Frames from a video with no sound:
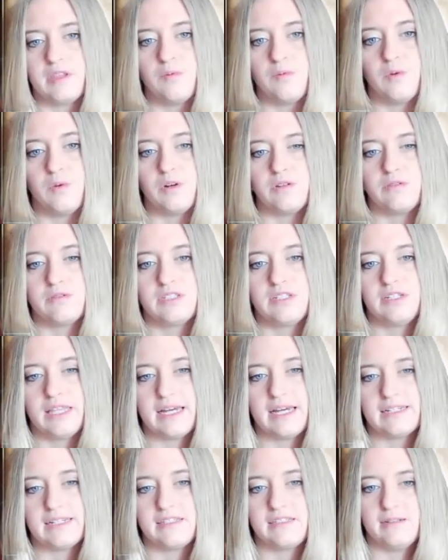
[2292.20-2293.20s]
woke to
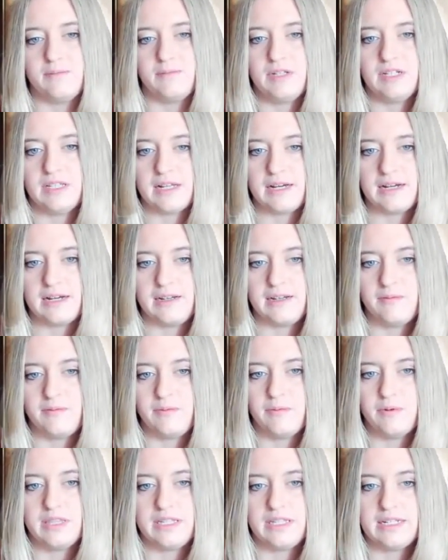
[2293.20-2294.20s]
that stimuli
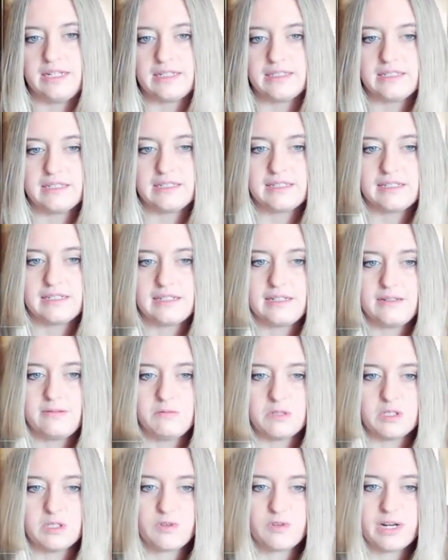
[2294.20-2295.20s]
when the intensity
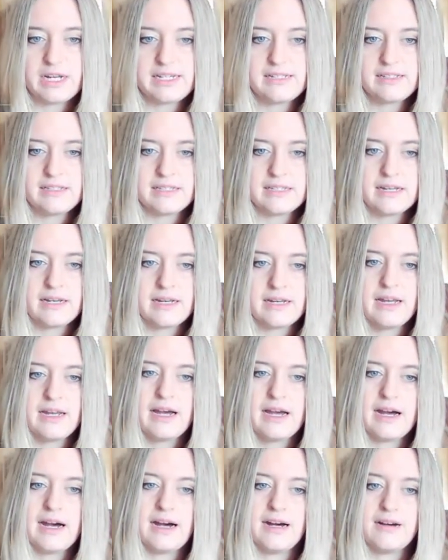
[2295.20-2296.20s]
was raised,
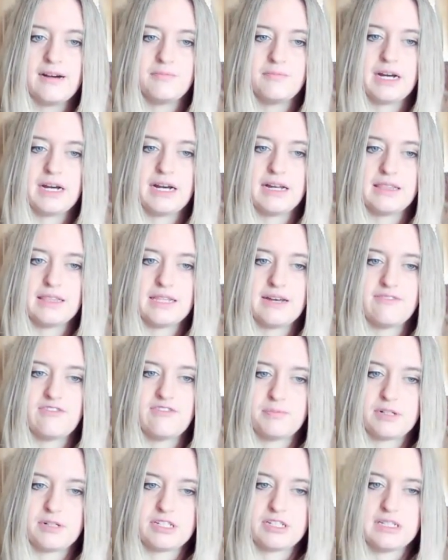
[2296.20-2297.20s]
but
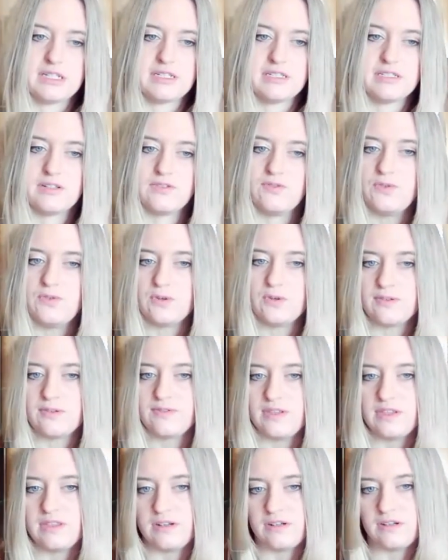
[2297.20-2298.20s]
11%, so 4 of
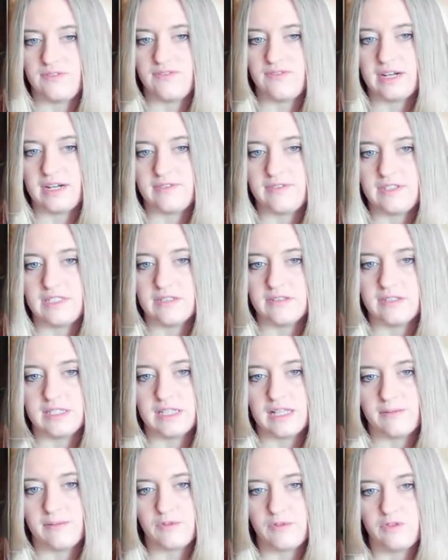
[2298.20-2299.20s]
the 35, still
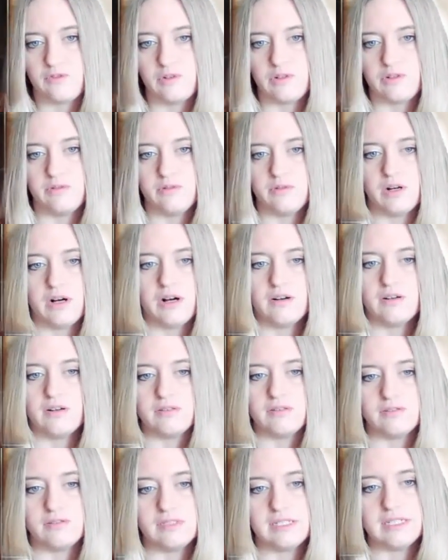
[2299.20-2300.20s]
slept through
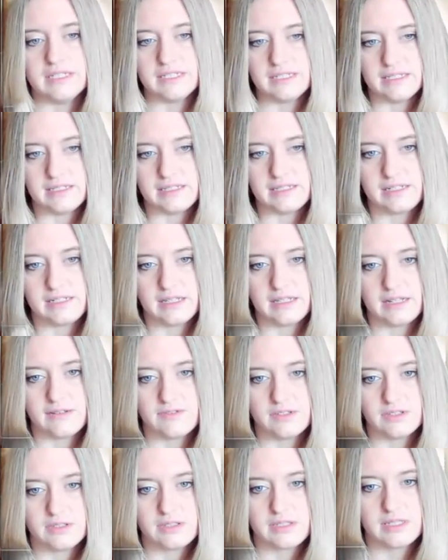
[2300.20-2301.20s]
all intensity
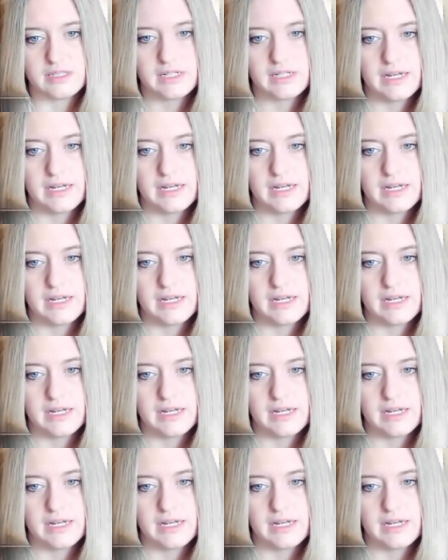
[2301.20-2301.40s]
levels.